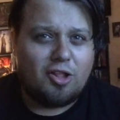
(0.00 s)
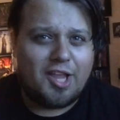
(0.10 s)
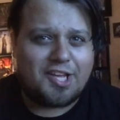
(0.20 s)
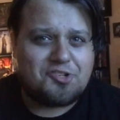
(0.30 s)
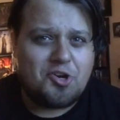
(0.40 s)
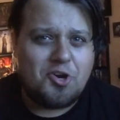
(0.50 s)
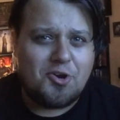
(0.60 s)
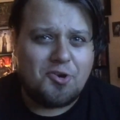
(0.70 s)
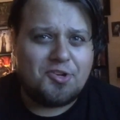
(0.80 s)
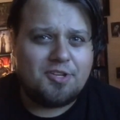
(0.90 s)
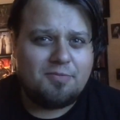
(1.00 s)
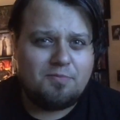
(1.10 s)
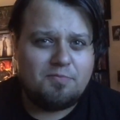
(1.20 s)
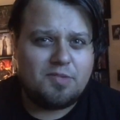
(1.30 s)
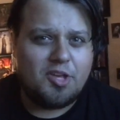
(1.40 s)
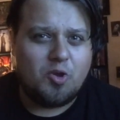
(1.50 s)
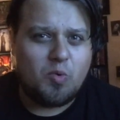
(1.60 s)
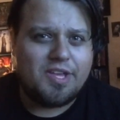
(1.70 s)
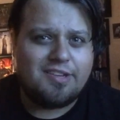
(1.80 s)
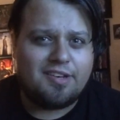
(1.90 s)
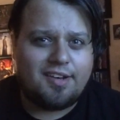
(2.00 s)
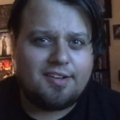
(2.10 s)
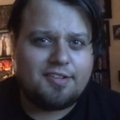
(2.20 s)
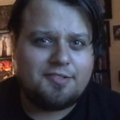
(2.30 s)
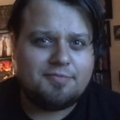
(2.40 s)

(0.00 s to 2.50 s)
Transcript: Like a turd in the wind.